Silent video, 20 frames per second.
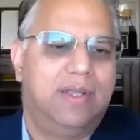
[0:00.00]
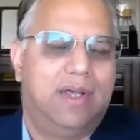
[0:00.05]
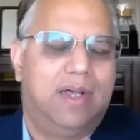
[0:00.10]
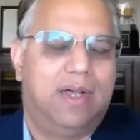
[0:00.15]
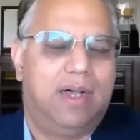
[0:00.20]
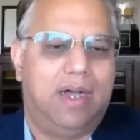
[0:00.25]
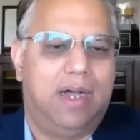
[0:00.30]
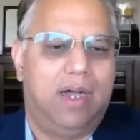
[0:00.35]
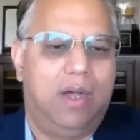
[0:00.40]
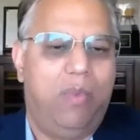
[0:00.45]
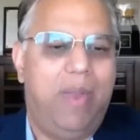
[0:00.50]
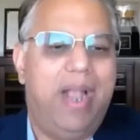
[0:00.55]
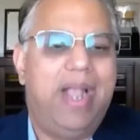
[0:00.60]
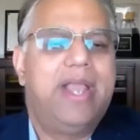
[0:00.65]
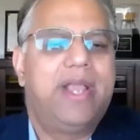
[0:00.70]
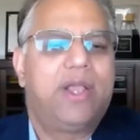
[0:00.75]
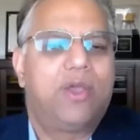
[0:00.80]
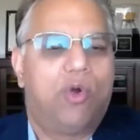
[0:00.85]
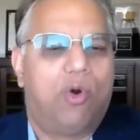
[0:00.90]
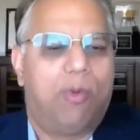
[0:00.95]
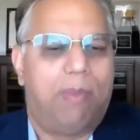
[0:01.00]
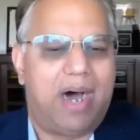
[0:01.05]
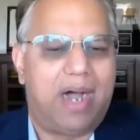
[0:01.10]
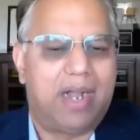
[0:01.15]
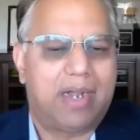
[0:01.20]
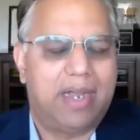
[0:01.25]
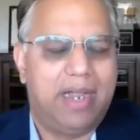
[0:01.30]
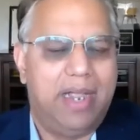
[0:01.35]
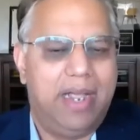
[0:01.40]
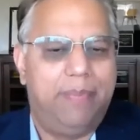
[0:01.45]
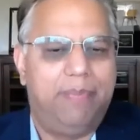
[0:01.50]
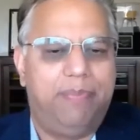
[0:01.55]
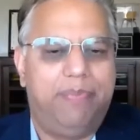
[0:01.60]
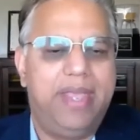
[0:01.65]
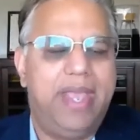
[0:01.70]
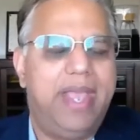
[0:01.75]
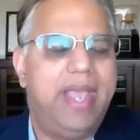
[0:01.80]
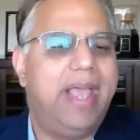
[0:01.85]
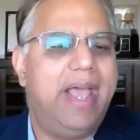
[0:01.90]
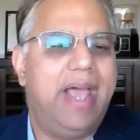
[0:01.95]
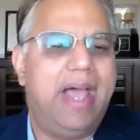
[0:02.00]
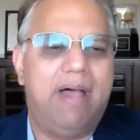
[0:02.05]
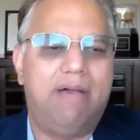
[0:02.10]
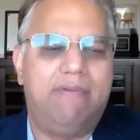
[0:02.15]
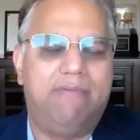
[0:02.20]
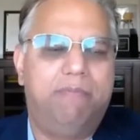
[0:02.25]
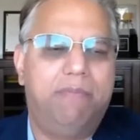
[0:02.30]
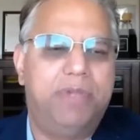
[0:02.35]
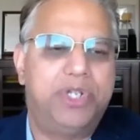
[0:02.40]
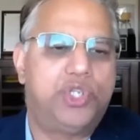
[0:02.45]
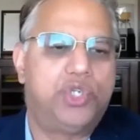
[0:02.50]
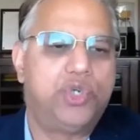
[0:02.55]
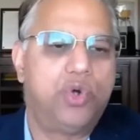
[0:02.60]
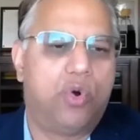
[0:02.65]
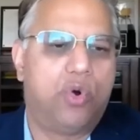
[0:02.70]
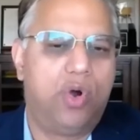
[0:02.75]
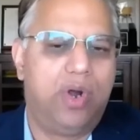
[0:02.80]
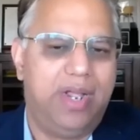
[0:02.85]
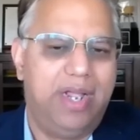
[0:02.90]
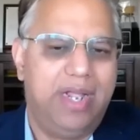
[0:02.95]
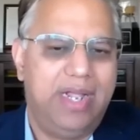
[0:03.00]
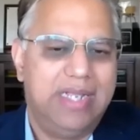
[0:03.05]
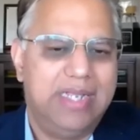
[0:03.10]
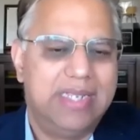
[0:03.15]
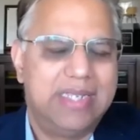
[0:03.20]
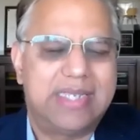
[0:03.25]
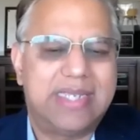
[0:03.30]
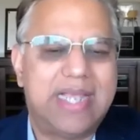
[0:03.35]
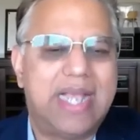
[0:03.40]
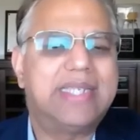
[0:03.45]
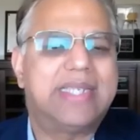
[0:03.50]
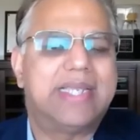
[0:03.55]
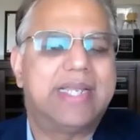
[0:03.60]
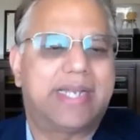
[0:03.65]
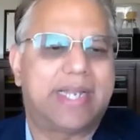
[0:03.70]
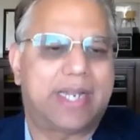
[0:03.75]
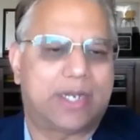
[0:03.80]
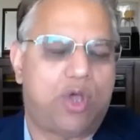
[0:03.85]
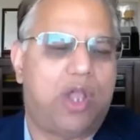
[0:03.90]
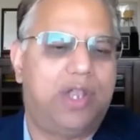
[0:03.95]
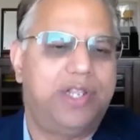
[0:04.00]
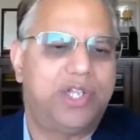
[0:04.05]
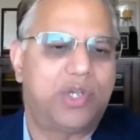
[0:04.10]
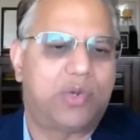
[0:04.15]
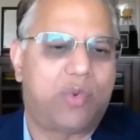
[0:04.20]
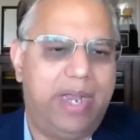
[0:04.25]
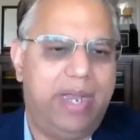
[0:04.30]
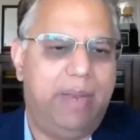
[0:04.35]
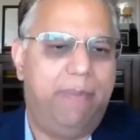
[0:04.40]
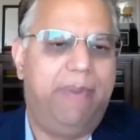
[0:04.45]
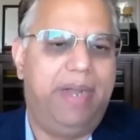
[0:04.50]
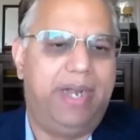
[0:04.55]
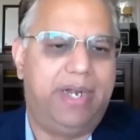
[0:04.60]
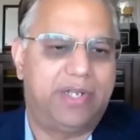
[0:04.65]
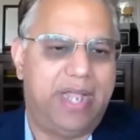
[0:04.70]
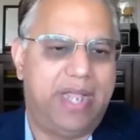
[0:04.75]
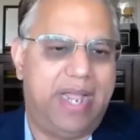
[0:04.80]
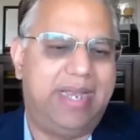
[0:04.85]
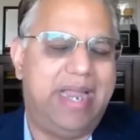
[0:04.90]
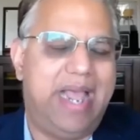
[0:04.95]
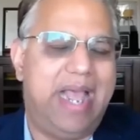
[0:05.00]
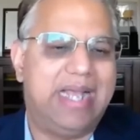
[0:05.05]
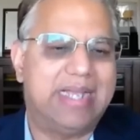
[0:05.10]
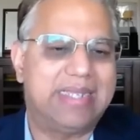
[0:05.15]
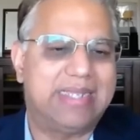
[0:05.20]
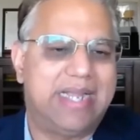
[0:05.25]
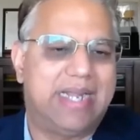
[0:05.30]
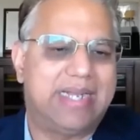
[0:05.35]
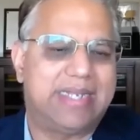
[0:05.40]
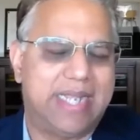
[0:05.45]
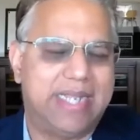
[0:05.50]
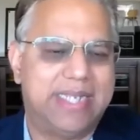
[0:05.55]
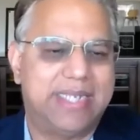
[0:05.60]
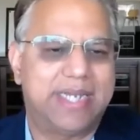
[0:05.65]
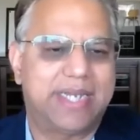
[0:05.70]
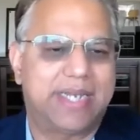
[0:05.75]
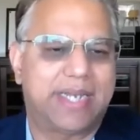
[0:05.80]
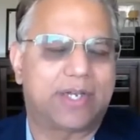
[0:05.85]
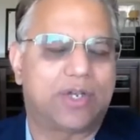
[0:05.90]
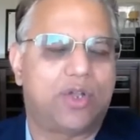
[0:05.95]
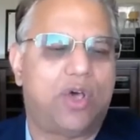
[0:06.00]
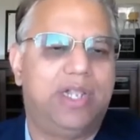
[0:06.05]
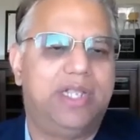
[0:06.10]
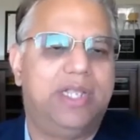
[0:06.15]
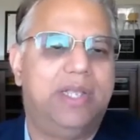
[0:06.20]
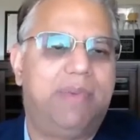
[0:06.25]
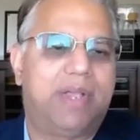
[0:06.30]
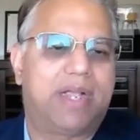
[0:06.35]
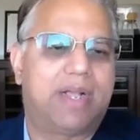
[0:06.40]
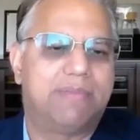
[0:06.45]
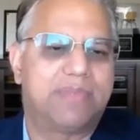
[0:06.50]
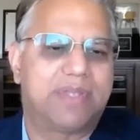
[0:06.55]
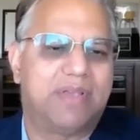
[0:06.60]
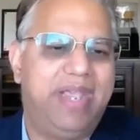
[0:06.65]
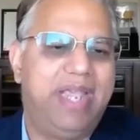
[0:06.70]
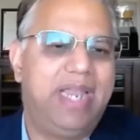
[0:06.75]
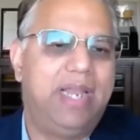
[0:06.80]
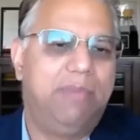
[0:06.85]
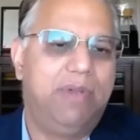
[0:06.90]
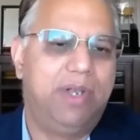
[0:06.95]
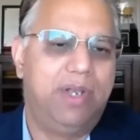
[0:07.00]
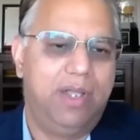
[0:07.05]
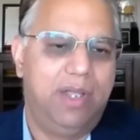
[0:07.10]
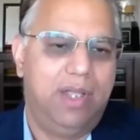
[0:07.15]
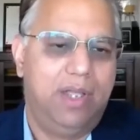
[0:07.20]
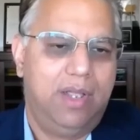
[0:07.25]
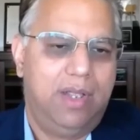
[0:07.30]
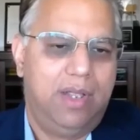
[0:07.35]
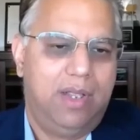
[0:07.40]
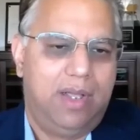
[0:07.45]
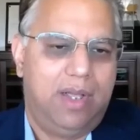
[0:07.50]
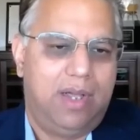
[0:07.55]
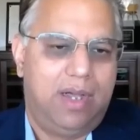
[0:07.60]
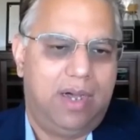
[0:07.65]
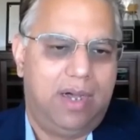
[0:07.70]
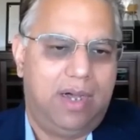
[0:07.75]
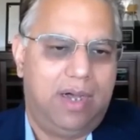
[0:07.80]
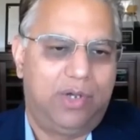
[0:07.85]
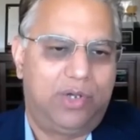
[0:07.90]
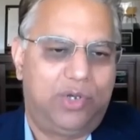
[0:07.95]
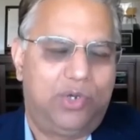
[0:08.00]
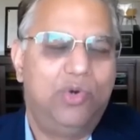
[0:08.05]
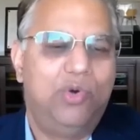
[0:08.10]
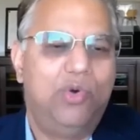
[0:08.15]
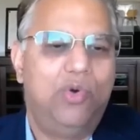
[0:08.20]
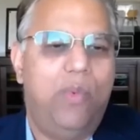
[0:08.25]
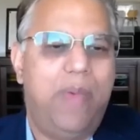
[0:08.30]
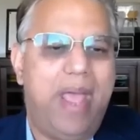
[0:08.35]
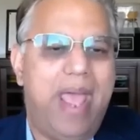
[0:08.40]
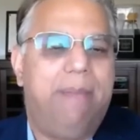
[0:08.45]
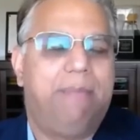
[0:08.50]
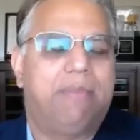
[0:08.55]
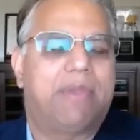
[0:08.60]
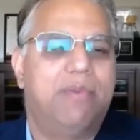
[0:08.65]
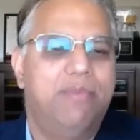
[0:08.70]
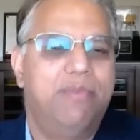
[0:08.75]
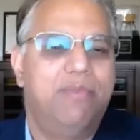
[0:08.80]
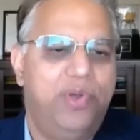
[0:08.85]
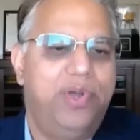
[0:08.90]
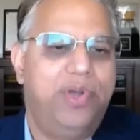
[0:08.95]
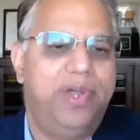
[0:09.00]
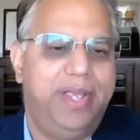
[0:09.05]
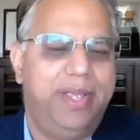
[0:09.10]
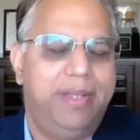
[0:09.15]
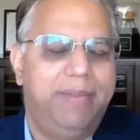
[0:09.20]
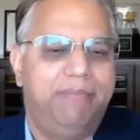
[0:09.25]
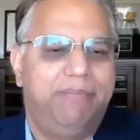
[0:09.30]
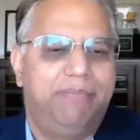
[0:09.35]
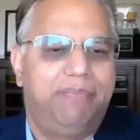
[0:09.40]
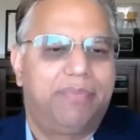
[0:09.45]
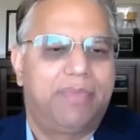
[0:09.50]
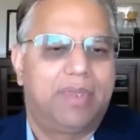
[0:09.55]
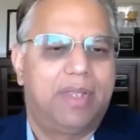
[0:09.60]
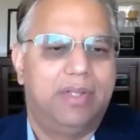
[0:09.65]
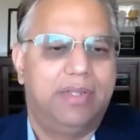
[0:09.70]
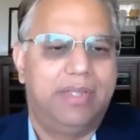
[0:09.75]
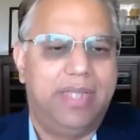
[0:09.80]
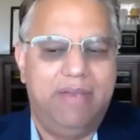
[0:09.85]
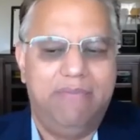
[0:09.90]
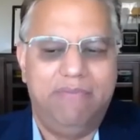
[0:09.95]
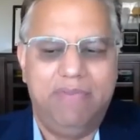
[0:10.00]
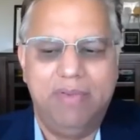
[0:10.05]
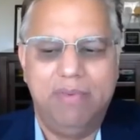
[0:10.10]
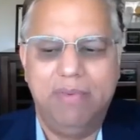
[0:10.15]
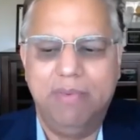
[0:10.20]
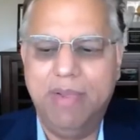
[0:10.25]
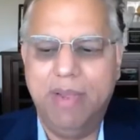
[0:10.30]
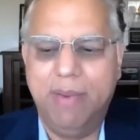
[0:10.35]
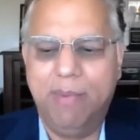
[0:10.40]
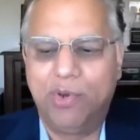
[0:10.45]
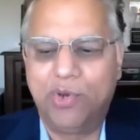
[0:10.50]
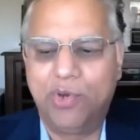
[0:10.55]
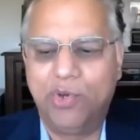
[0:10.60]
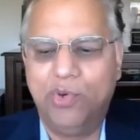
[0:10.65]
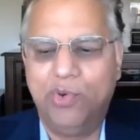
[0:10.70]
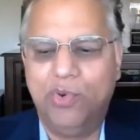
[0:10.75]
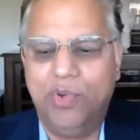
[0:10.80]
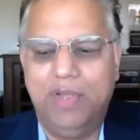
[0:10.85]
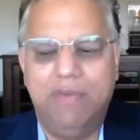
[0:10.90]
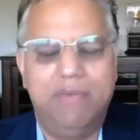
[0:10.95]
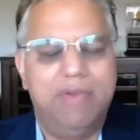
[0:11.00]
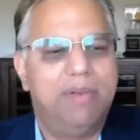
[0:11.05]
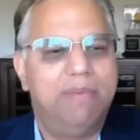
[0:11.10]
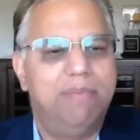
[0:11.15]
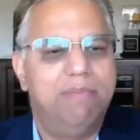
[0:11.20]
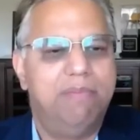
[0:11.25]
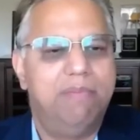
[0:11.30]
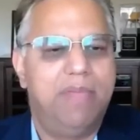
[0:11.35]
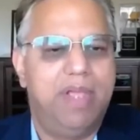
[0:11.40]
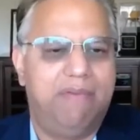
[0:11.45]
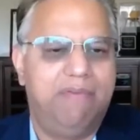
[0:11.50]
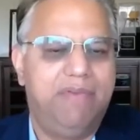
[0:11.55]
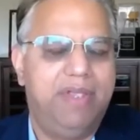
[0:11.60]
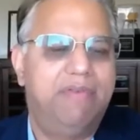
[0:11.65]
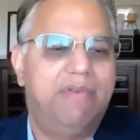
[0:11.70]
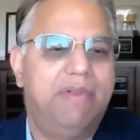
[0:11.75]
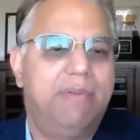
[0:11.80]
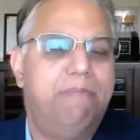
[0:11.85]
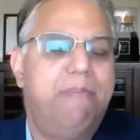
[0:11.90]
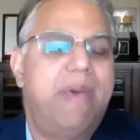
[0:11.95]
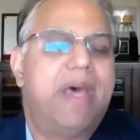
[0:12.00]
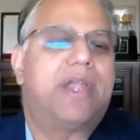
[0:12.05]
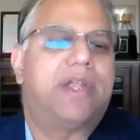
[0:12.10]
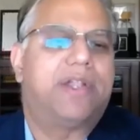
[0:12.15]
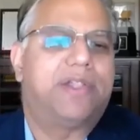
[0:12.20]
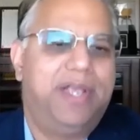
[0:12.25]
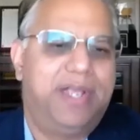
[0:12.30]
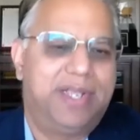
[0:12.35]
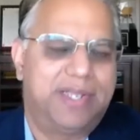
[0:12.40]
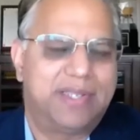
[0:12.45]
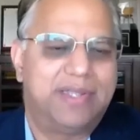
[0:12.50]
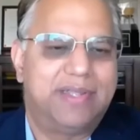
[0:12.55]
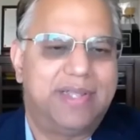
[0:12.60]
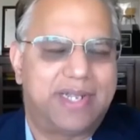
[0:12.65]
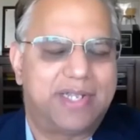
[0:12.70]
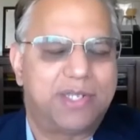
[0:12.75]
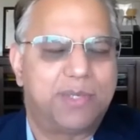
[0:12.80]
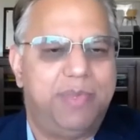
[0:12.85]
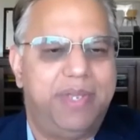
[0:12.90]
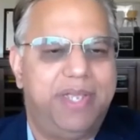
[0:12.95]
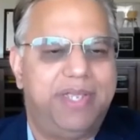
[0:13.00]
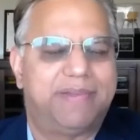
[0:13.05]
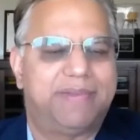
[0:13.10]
uh, welding robot, and they have matured sensing technology quite a bit. And as that sensing technology becomes available uh, to WAM community, then we will be able to do even even better things in that space.